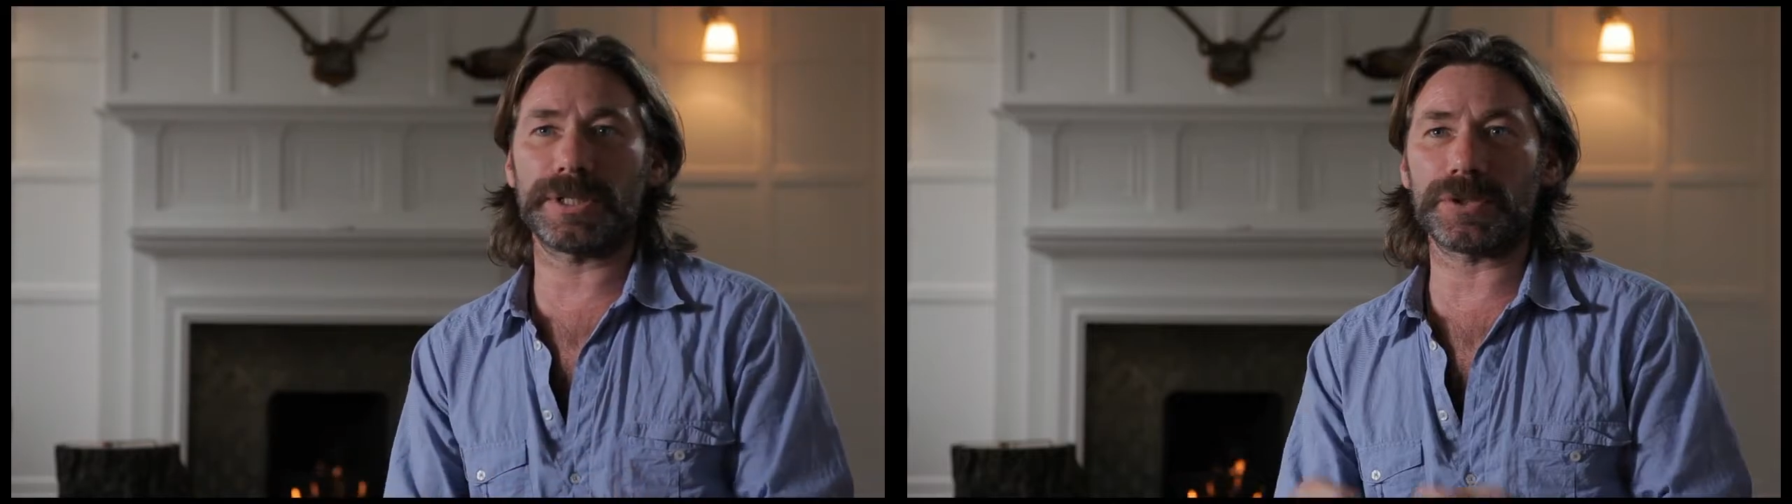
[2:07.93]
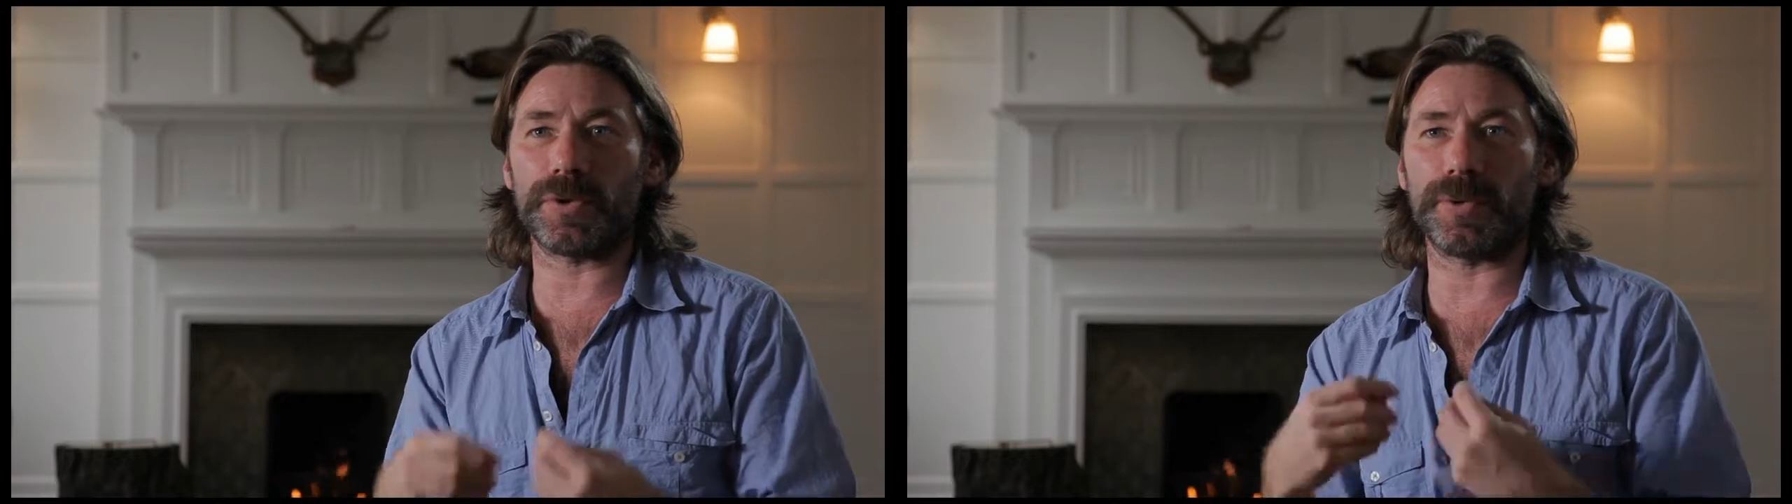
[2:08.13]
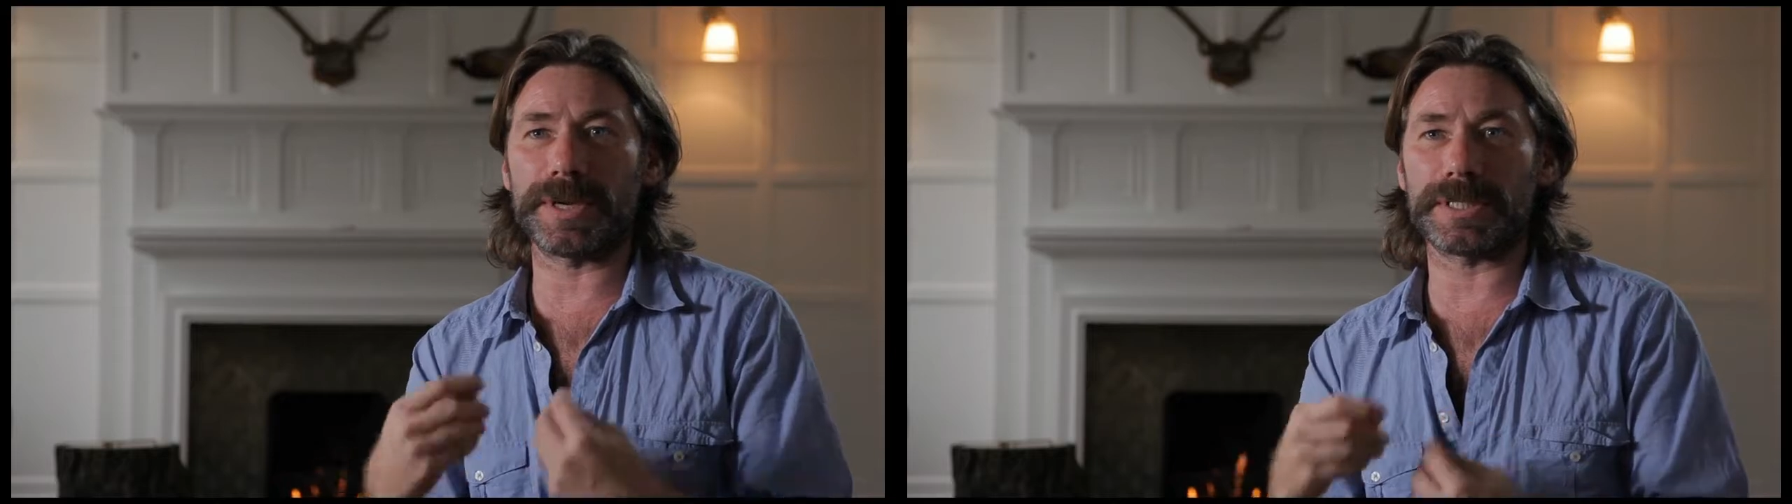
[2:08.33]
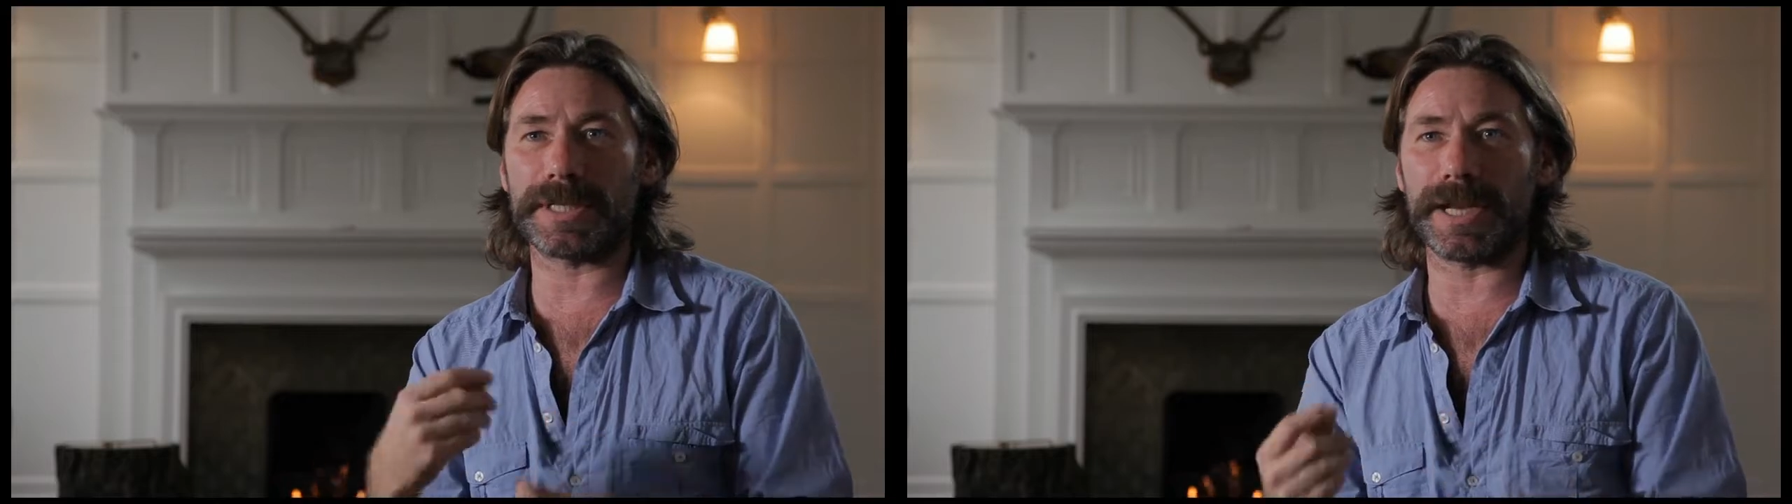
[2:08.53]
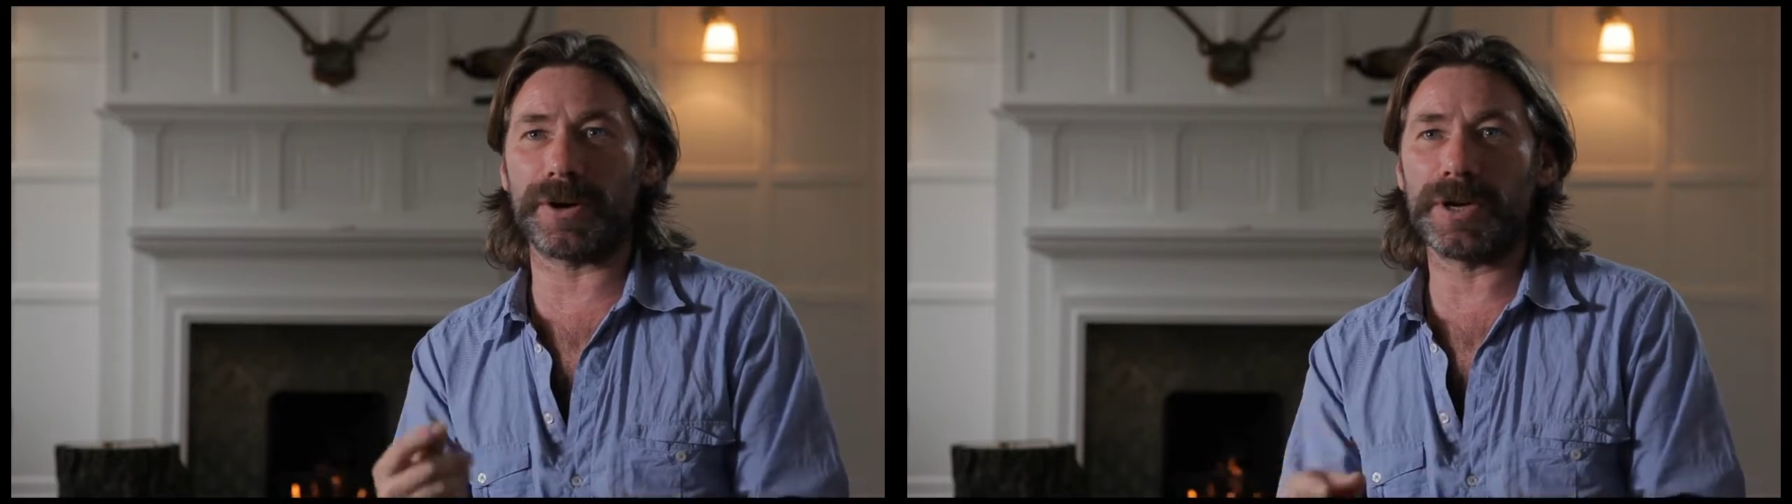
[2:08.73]
It's always
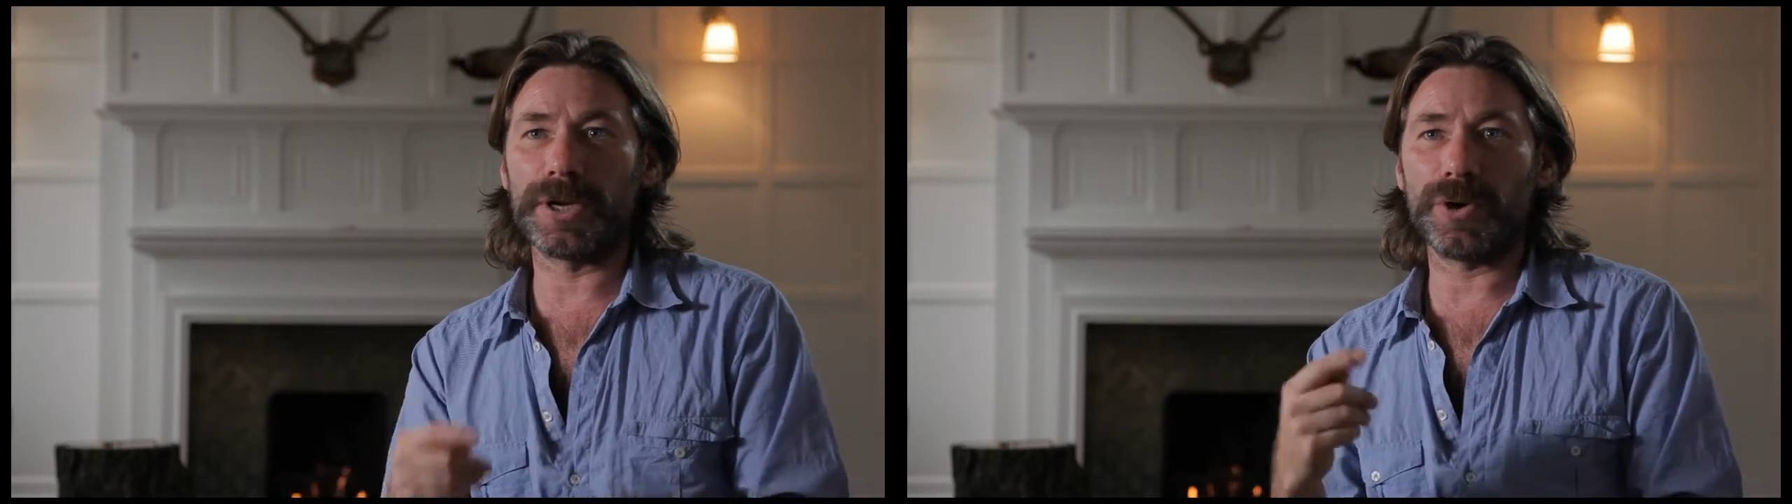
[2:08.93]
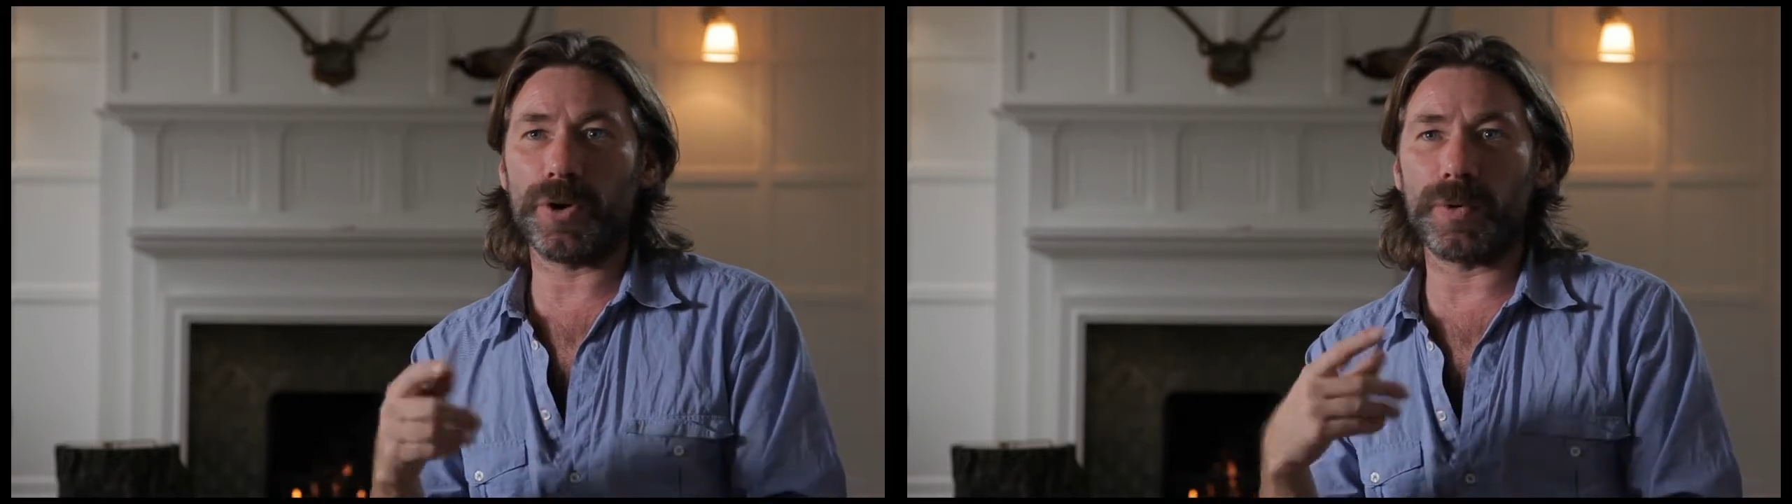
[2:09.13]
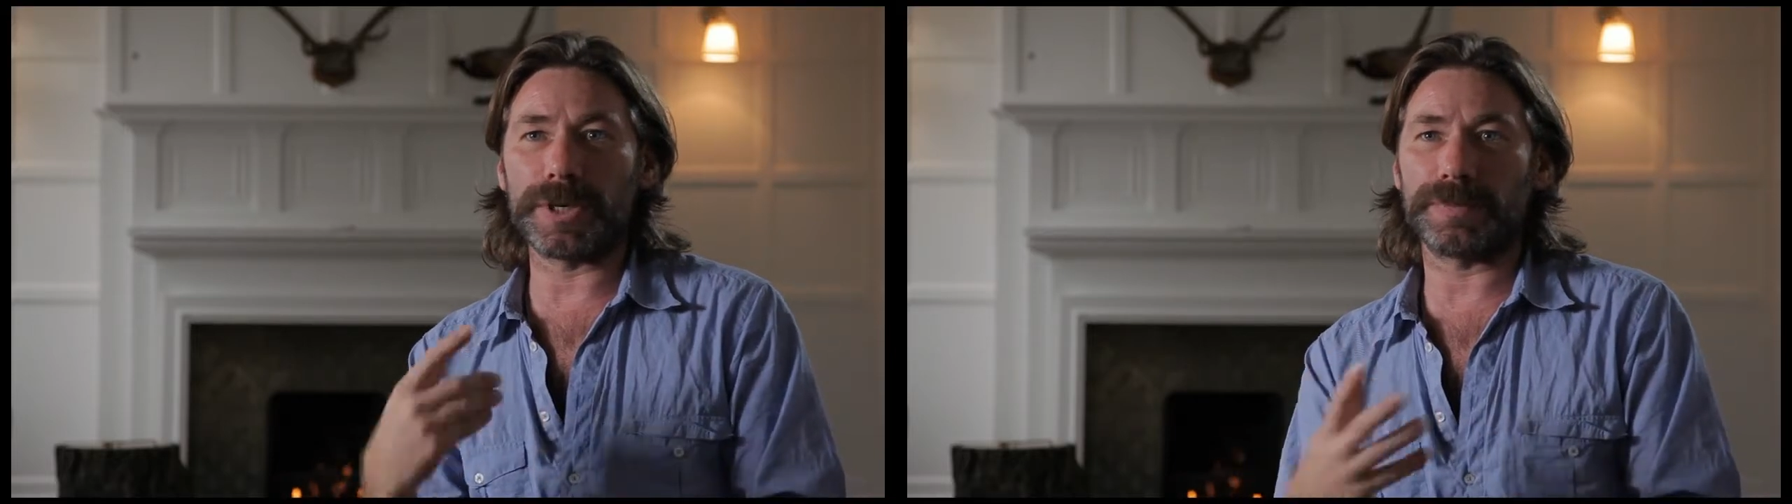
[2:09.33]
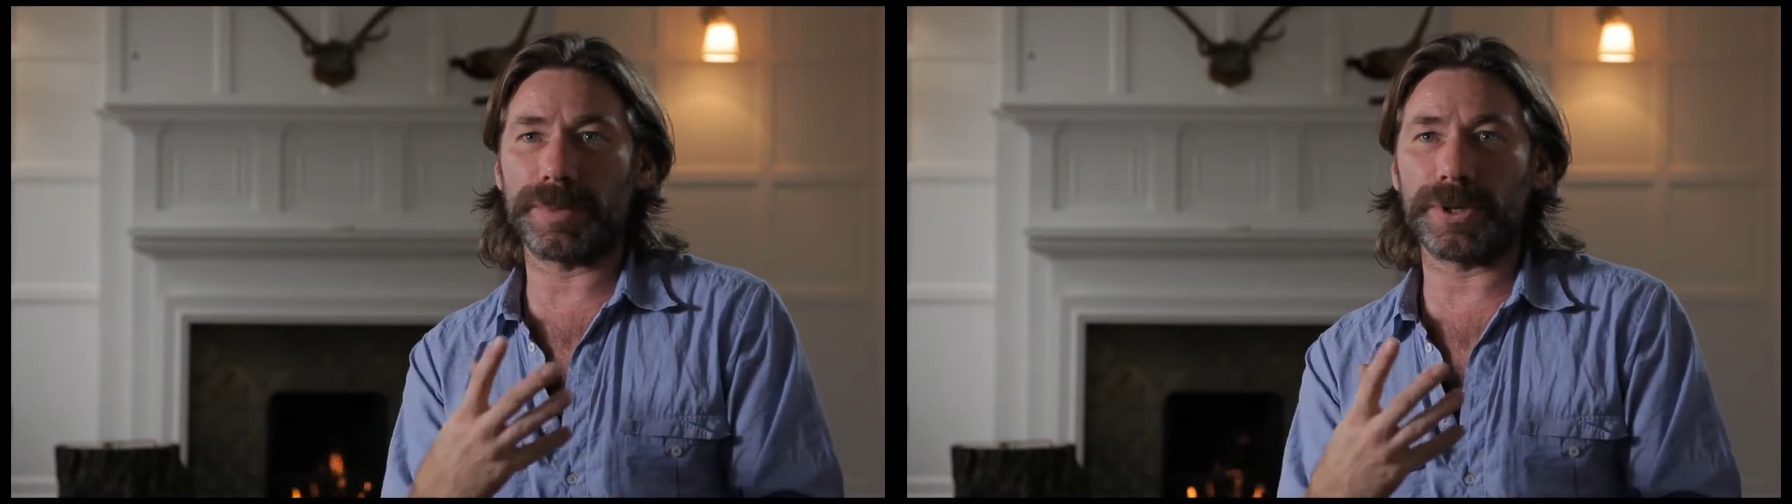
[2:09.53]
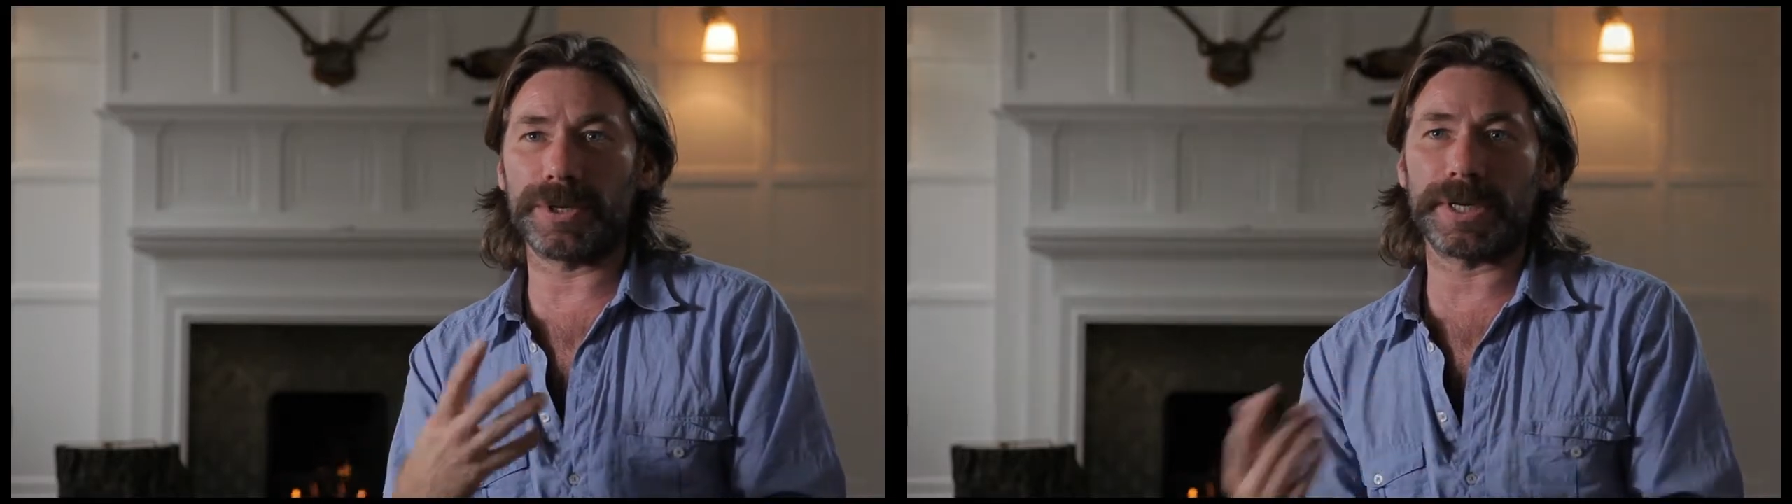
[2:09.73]
there, always
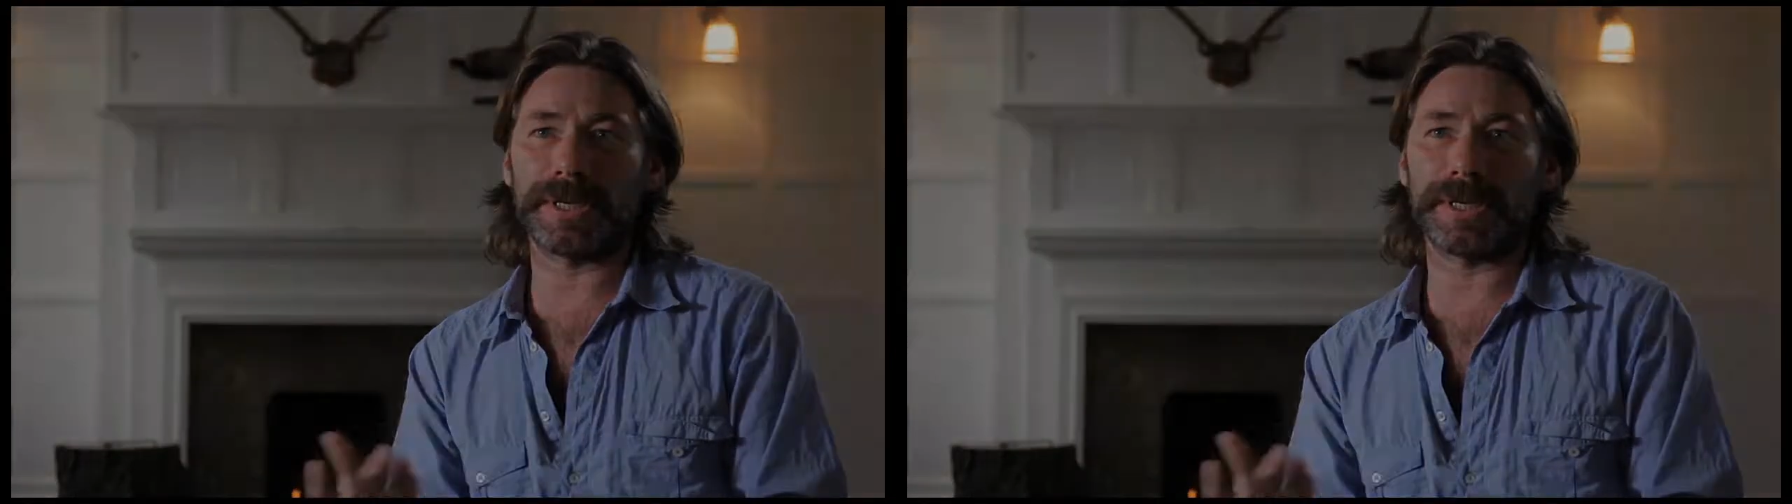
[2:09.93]
burning.